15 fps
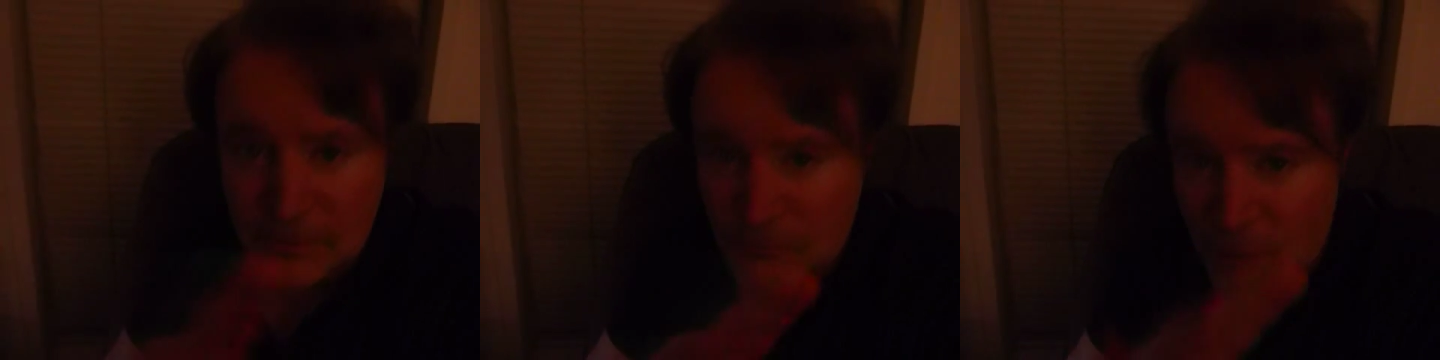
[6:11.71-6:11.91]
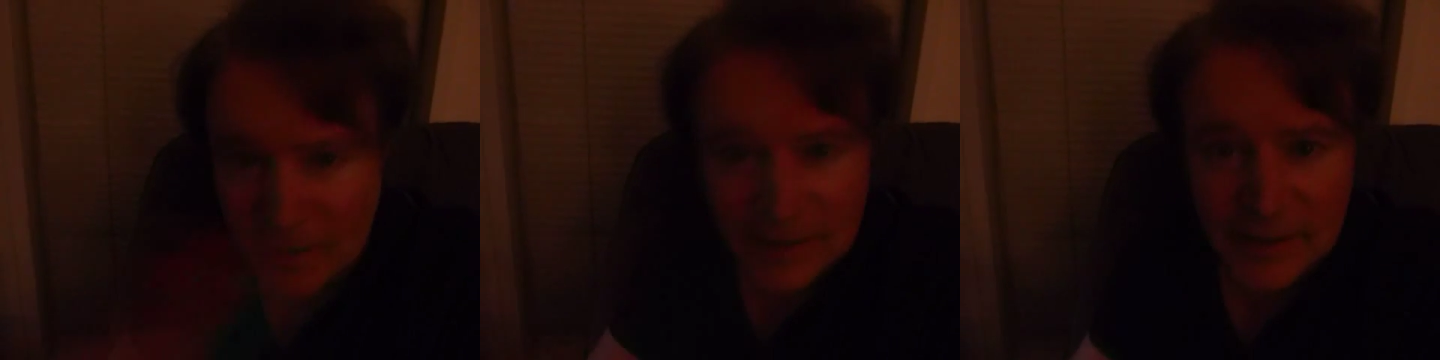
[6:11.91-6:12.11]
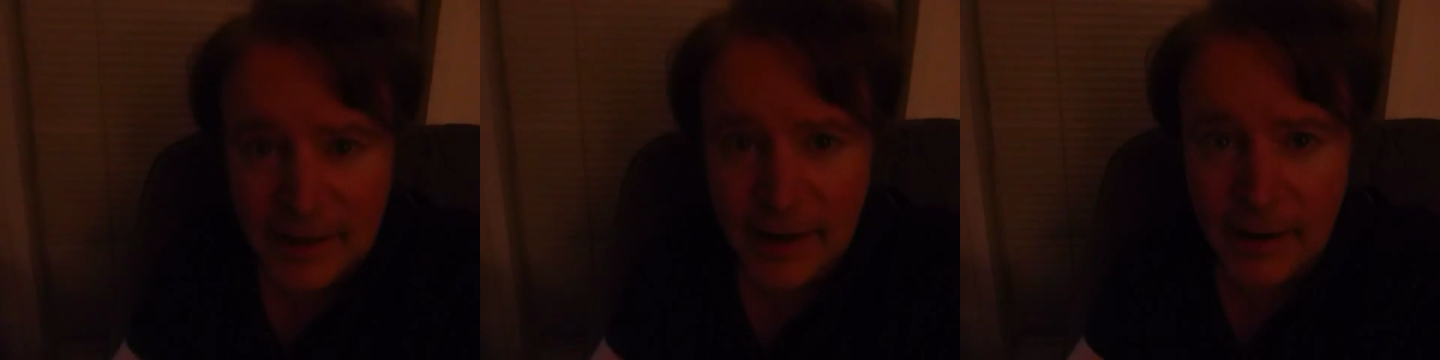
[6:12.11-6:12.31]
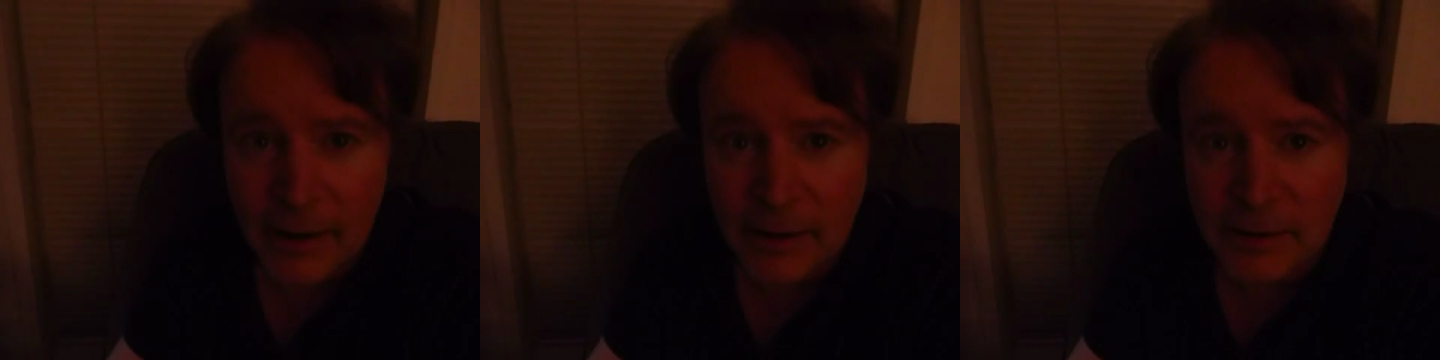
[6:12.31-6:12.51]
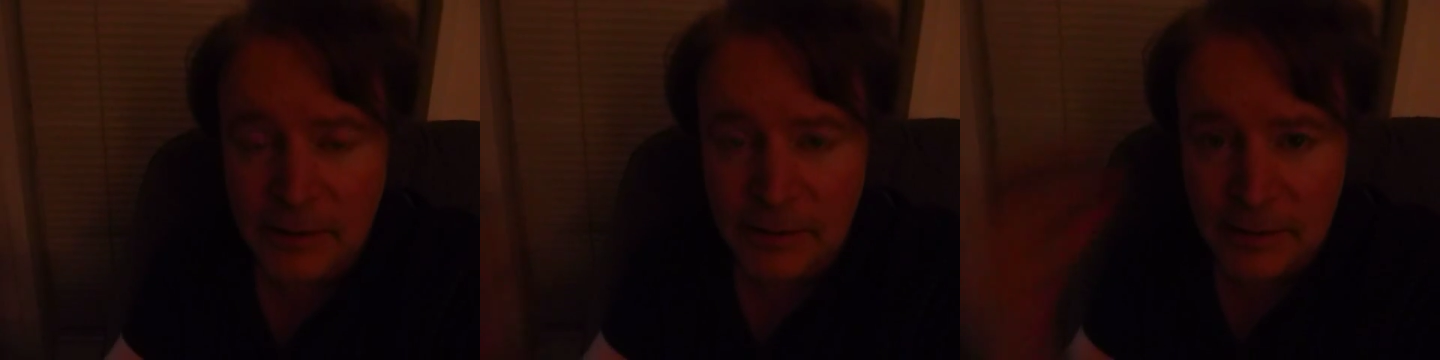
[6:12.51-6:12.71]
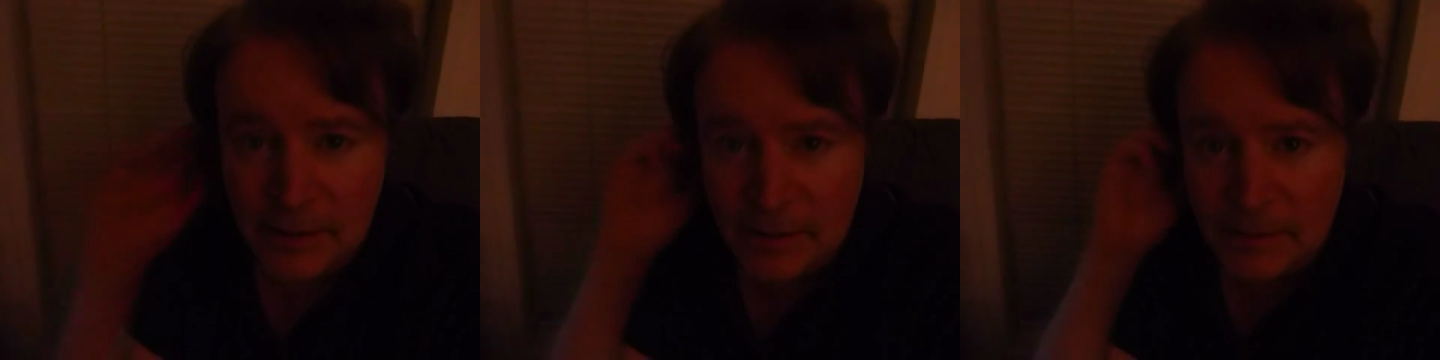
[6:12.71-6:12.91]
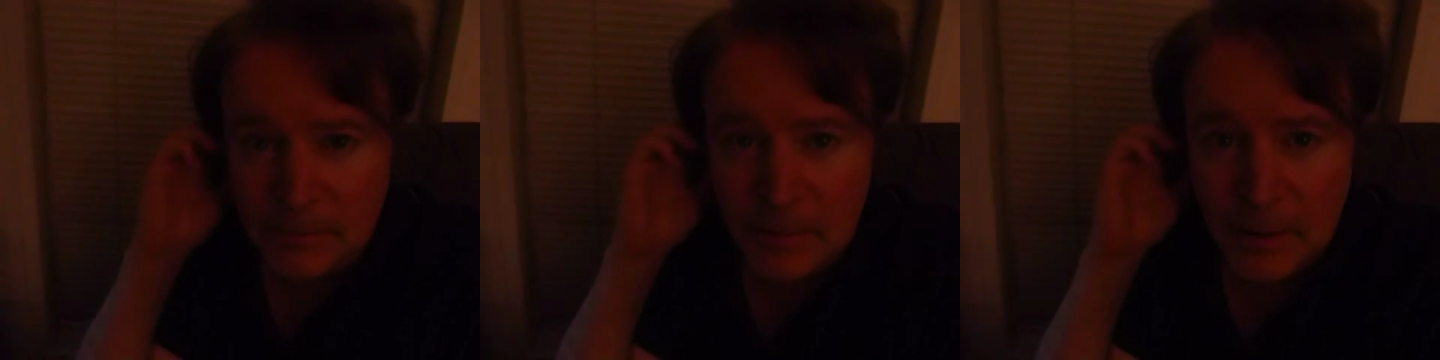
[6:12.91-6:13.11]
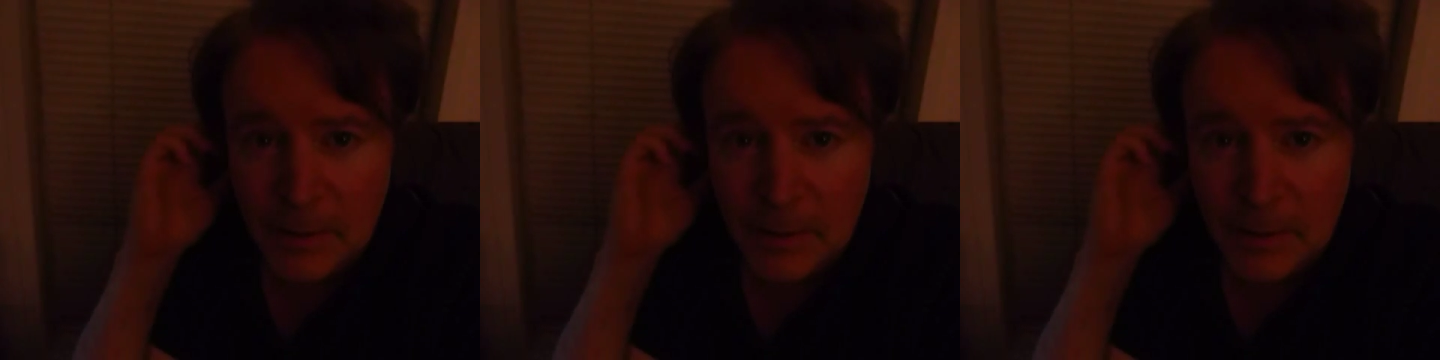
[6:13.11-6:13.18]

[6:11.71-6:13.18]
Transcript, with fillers: quite the character, and